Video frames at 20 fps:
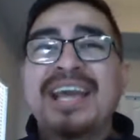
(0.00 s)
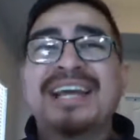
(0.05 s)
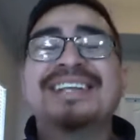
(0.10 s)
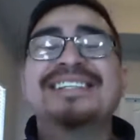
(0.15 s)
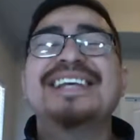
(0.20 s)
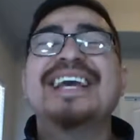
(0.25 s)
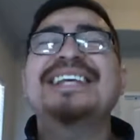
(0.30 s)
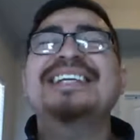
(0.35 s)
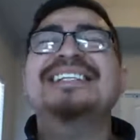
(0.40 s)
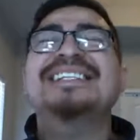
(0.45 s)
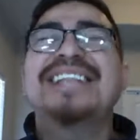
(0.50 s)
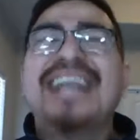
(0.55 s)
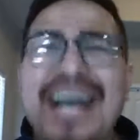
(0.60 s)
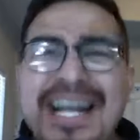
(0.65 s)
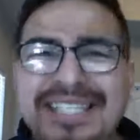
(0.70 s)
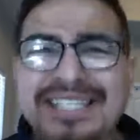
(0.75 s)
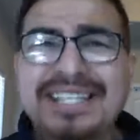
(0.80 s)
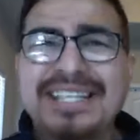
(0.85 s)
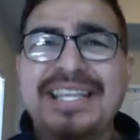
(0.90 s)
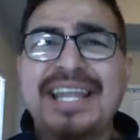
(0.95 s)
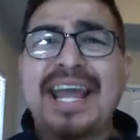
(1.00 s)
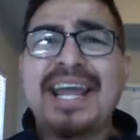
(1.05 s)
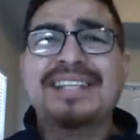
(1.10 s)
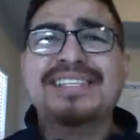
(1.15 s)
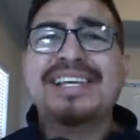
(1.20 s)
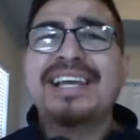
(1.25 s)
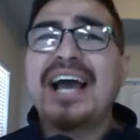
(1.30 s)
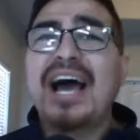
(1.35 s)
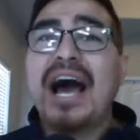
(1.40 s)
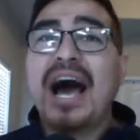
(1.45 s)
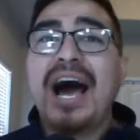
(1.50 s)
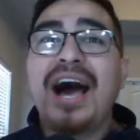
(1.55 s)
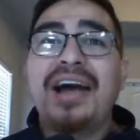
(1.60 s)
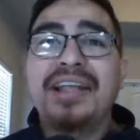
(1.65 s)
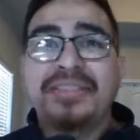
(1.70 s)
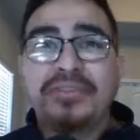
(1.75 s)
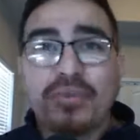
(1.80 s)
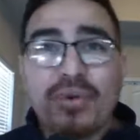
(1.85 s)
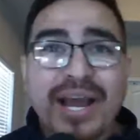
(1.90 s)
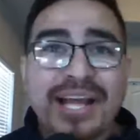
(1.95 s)
because they just got to the dance and got
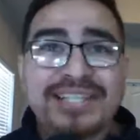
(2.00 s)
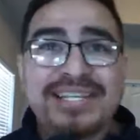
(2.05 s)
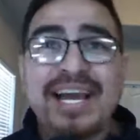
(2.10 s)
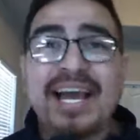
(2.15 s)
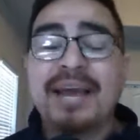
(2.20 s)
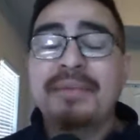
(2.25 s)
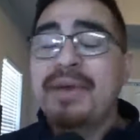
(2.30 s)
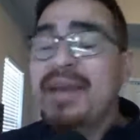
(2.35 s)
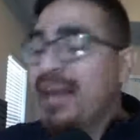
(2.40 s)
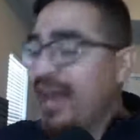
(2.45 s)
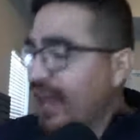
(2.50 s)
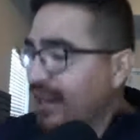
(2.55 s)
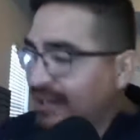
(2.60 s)
hot at the right time,